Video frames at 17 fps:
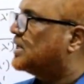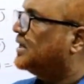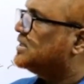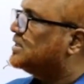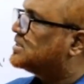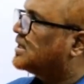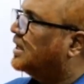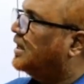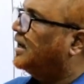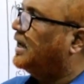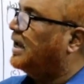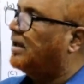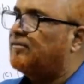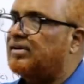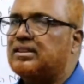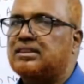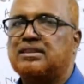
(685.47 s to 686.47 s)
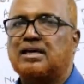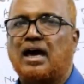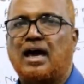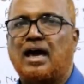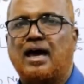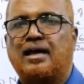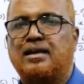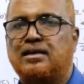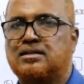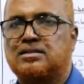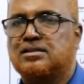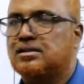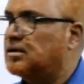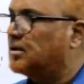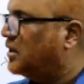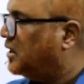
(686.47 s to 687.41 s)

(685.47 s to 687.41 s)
that is 11th and